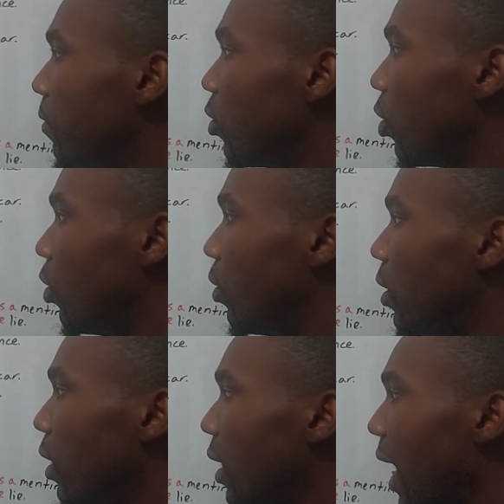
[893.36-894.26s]
So,
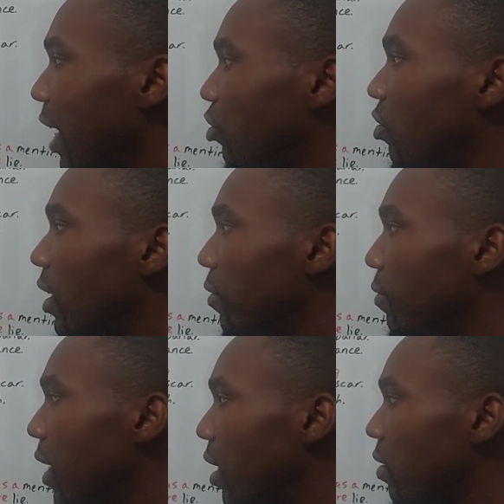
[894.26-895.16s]

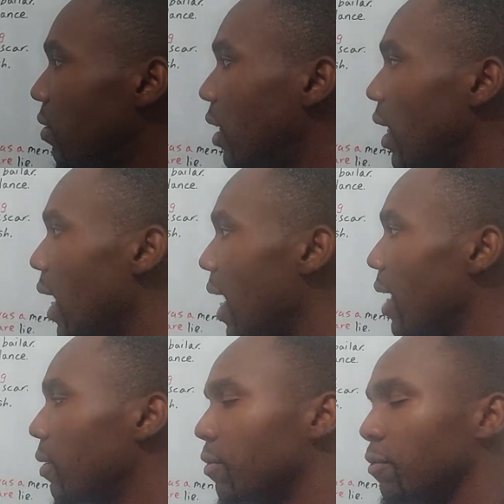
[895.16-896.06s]
atreverse
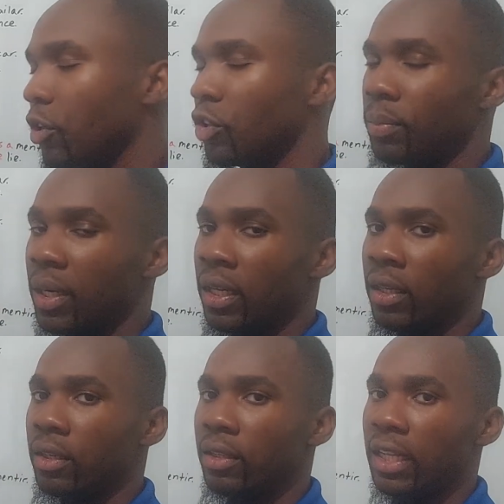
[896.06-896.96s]
a followed
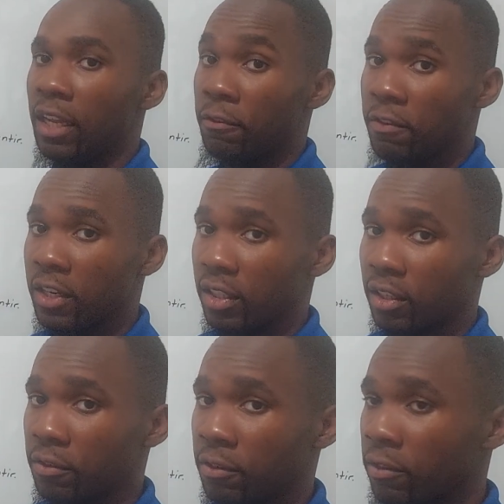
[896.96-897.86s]
by the infinitive.